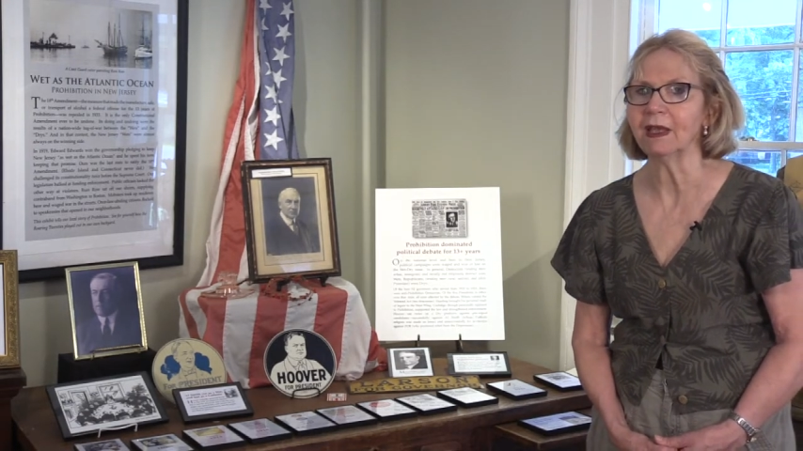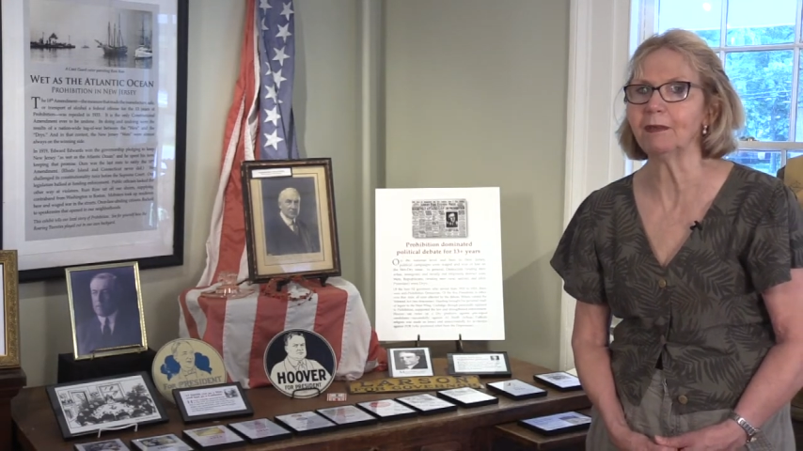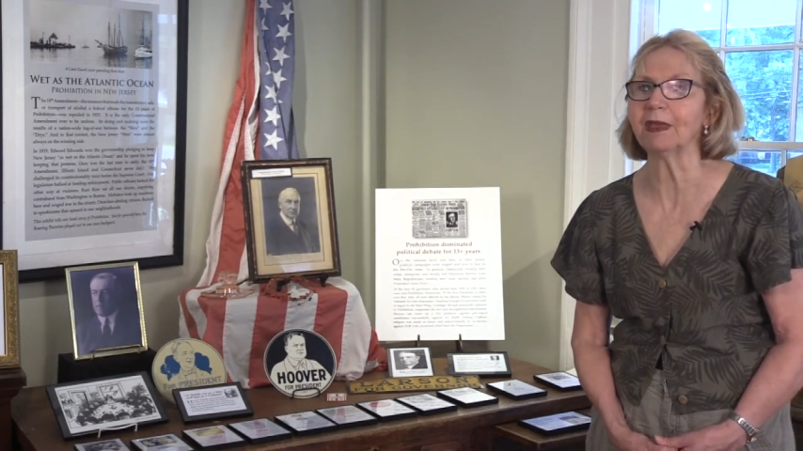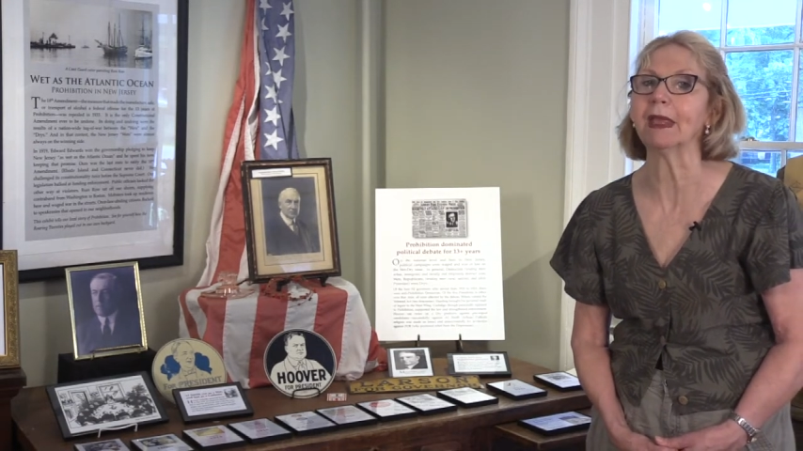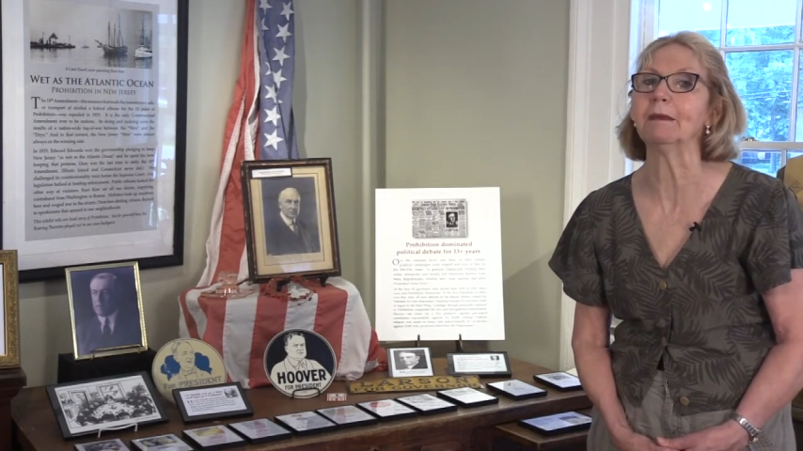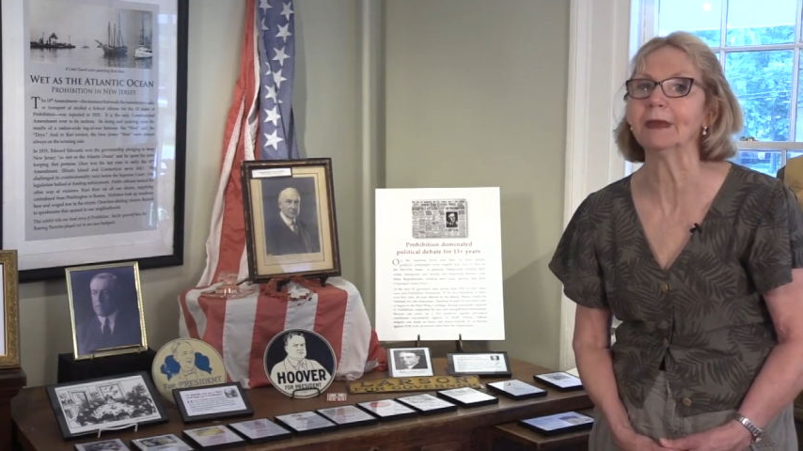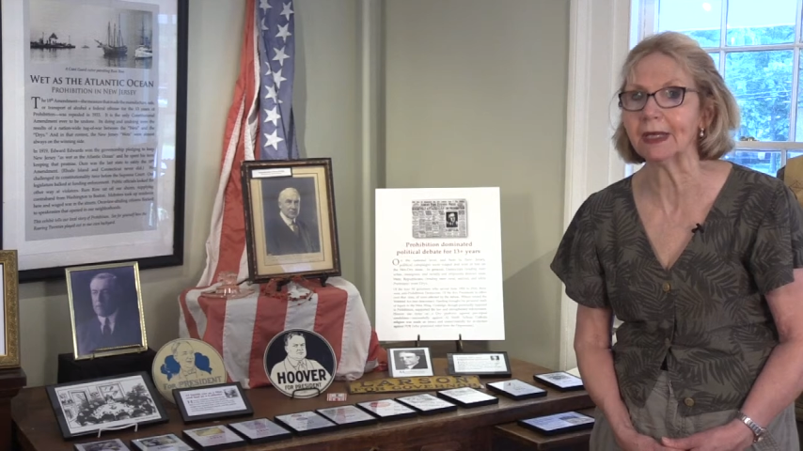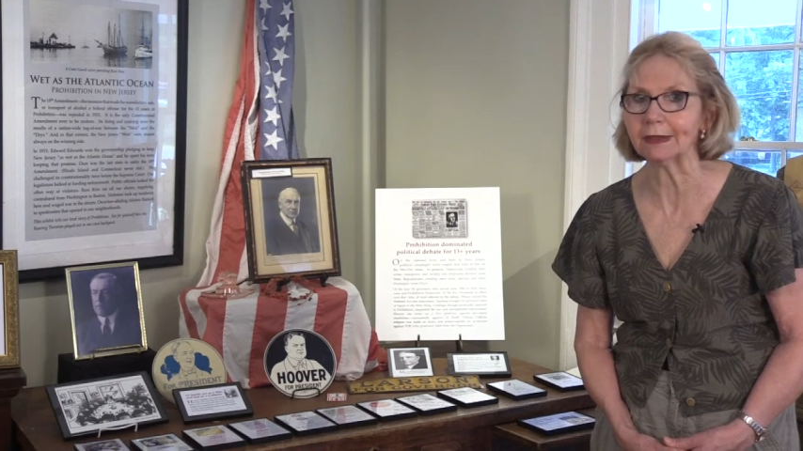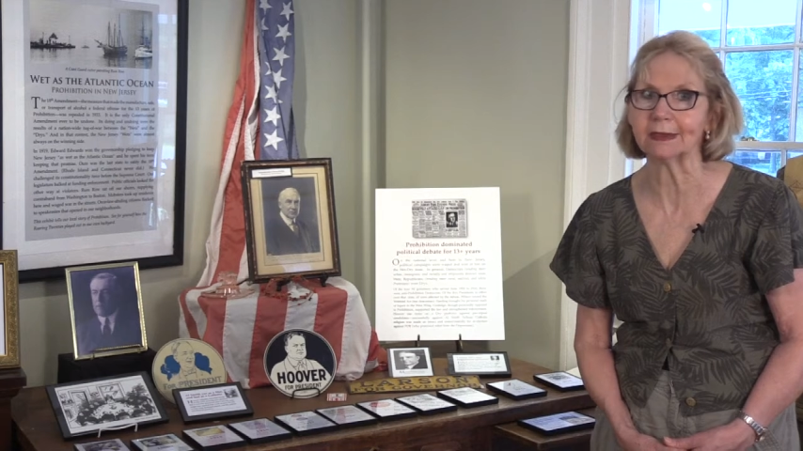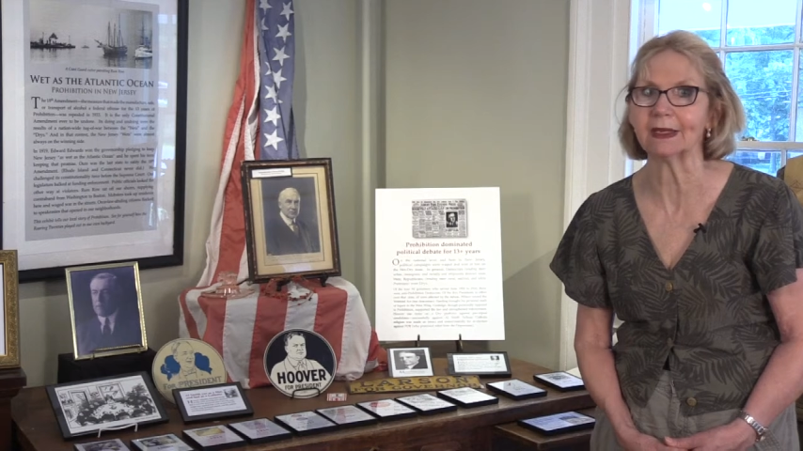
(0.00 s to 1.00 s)
it became
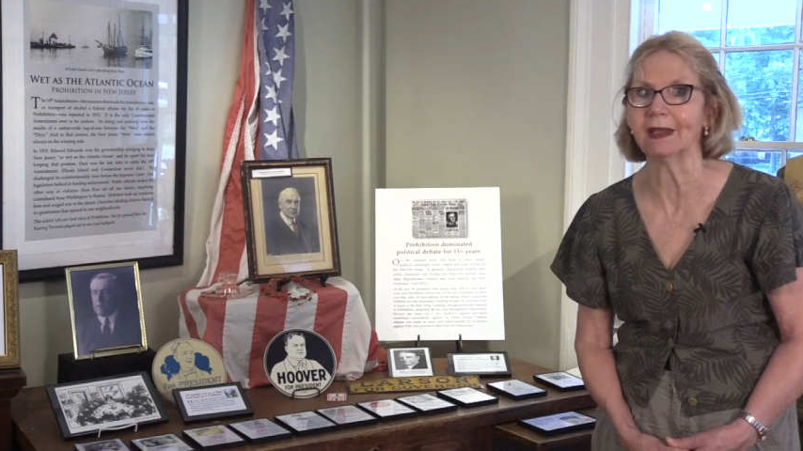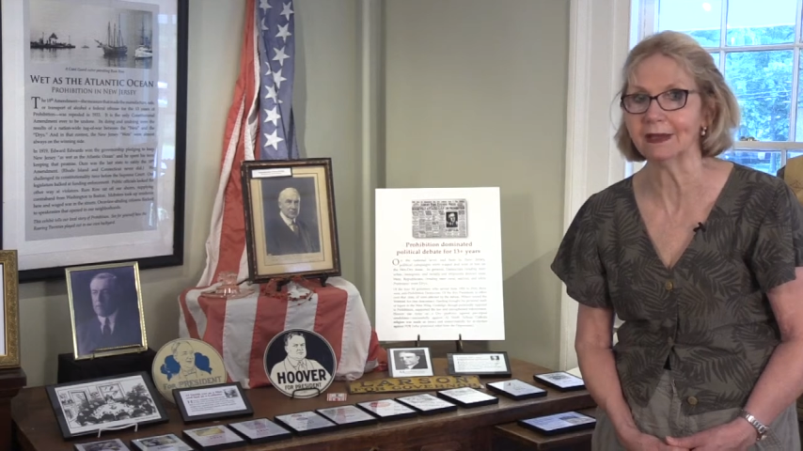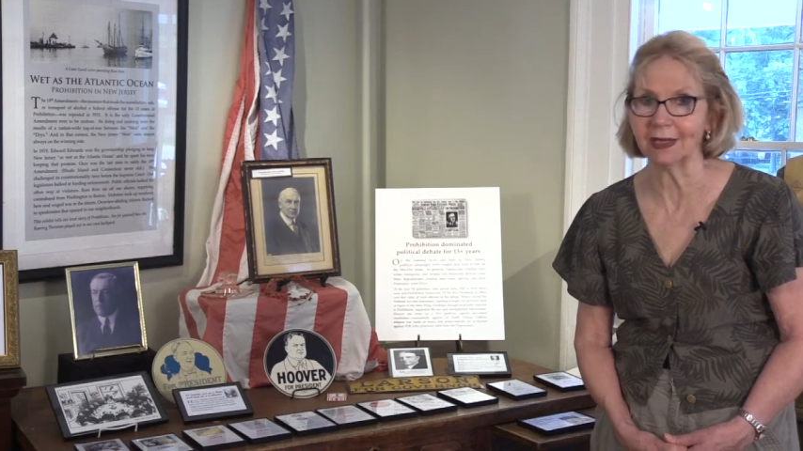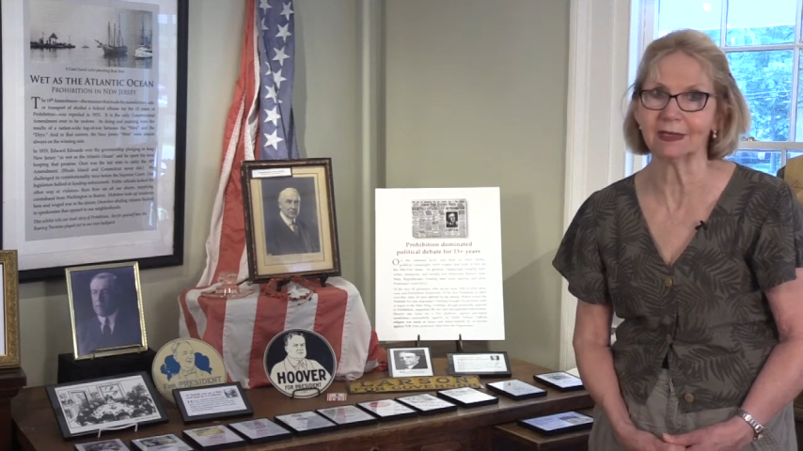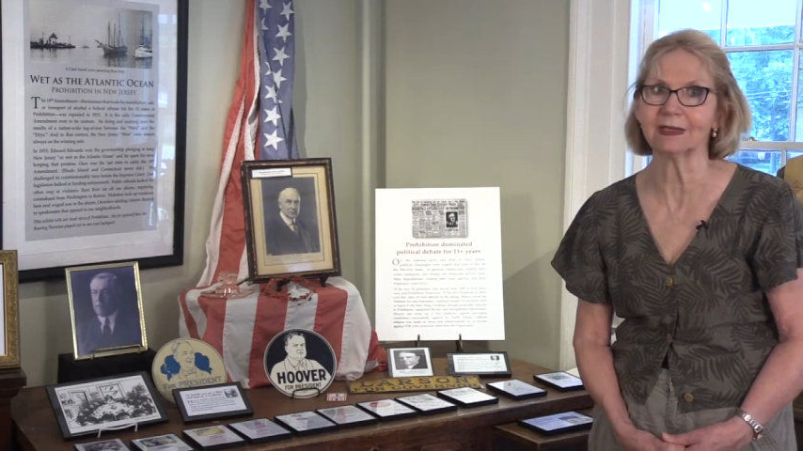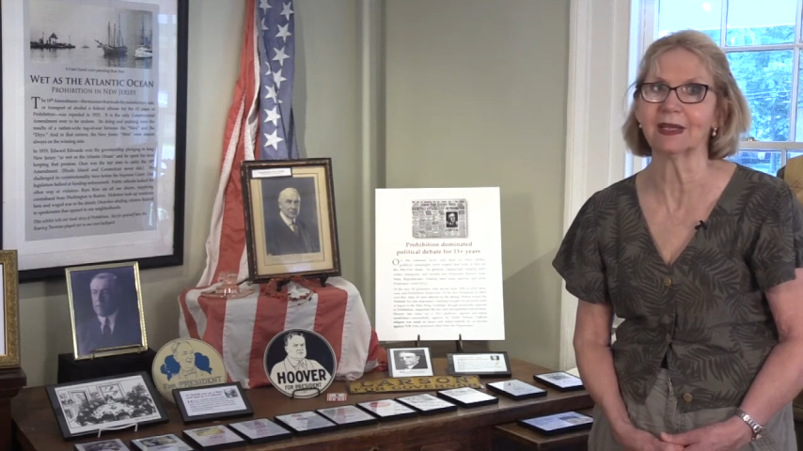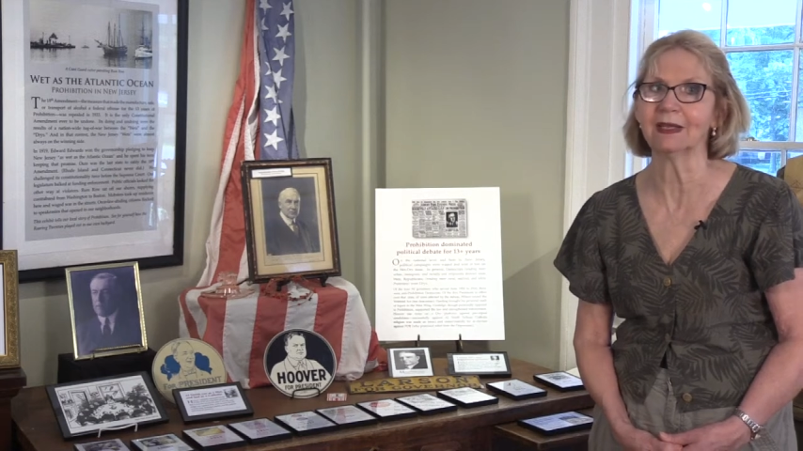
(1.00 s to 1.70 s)
less and less